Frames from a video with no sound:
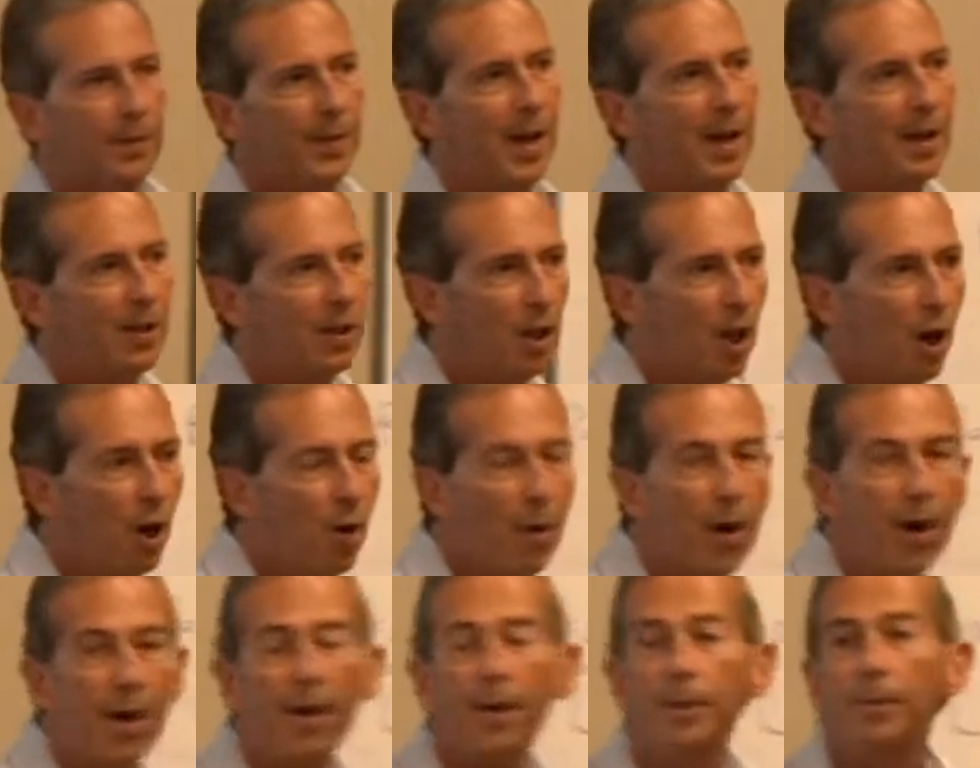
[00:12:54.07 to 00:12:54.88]
that
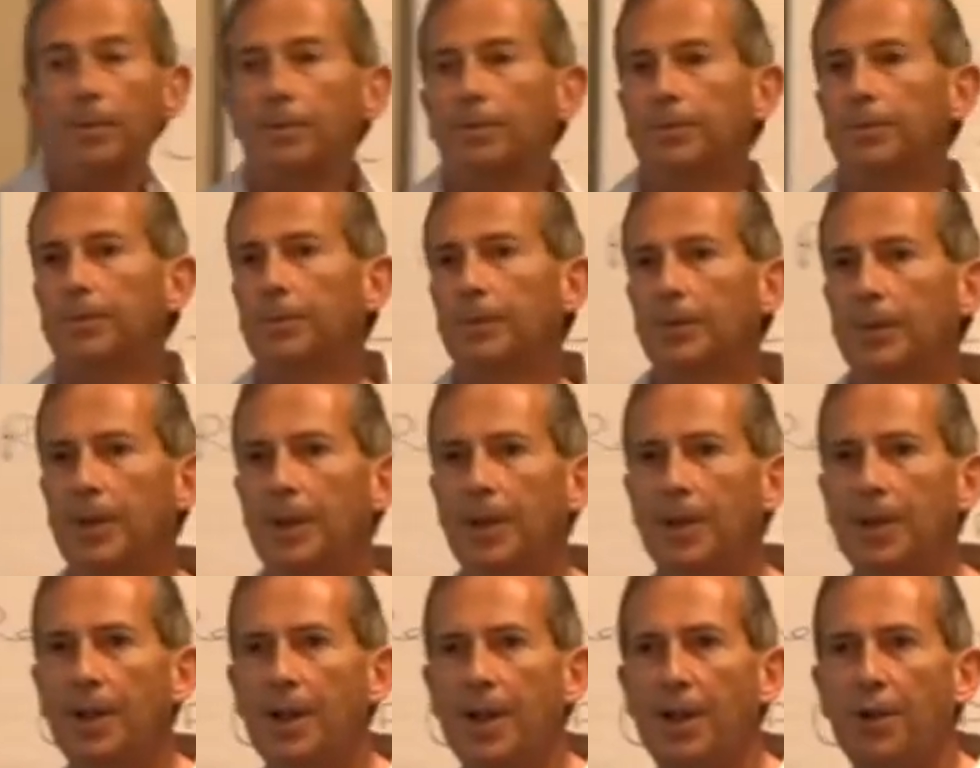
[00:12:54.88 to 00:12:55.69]
lower
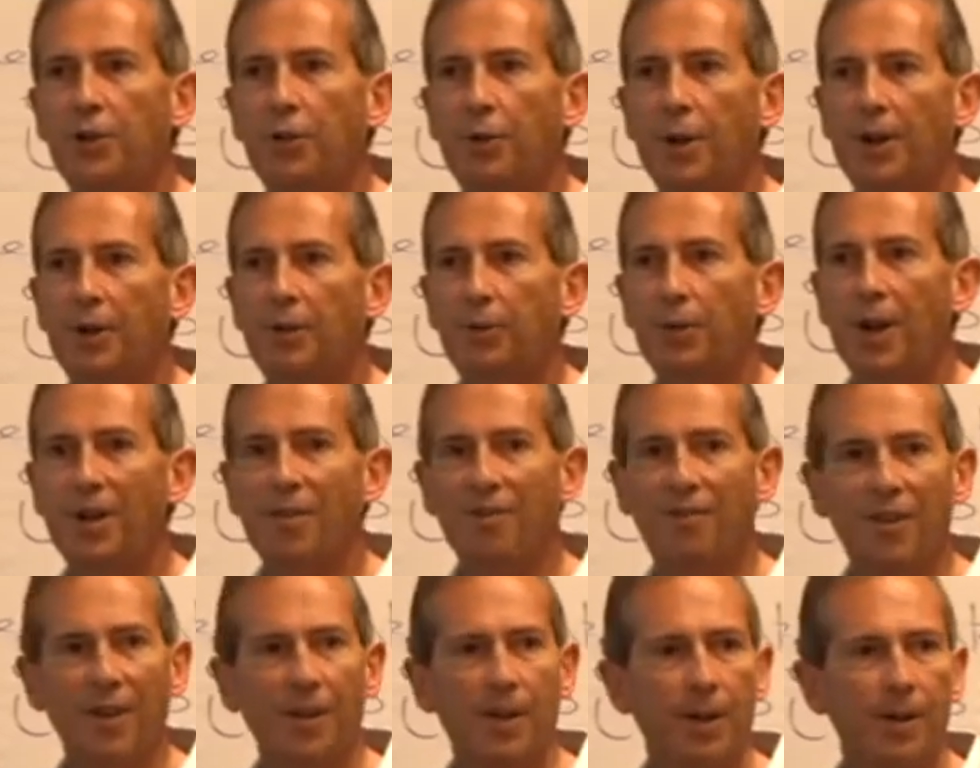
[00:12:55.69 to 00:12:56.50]
interest
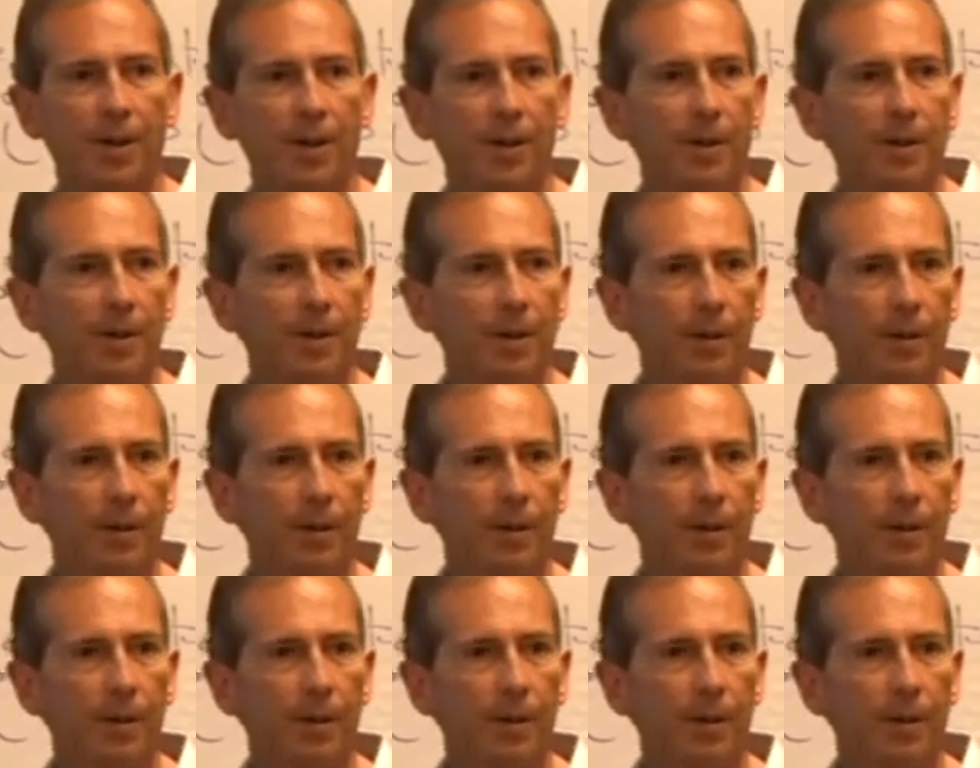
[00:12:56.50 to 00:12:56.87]
rate figure.